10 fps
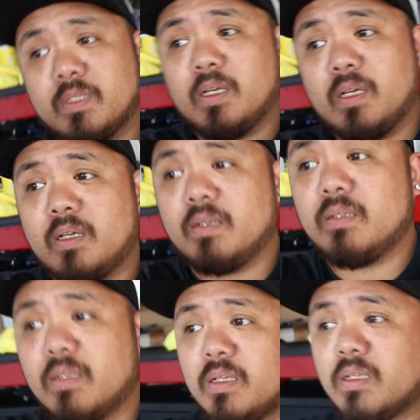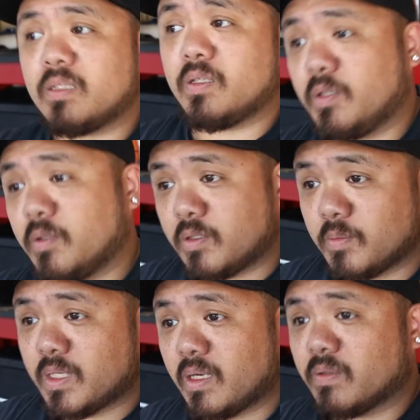to the YouTube
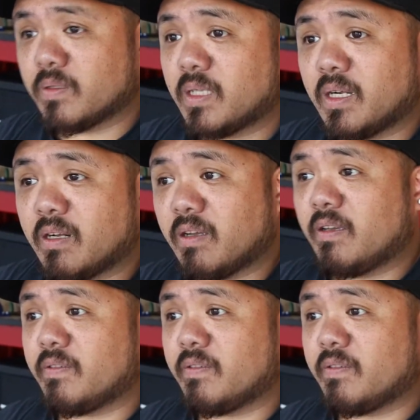channels that I